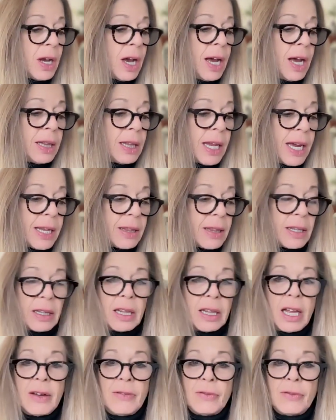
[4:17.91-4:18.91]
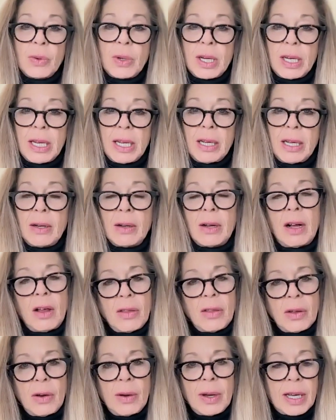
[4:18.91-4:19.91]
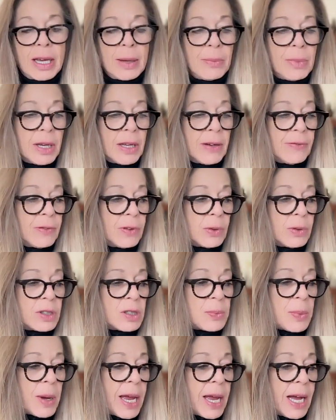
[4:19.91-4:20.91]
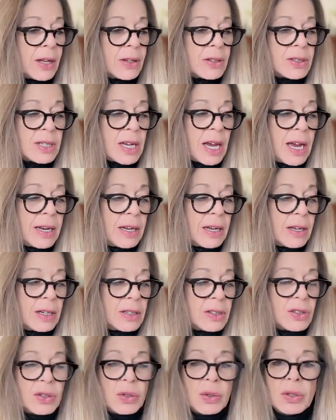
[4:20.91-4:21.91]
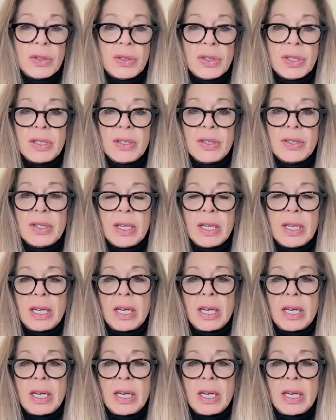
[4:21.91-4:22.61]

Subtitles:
unlike the love reading, although it can be influenced by outside sources,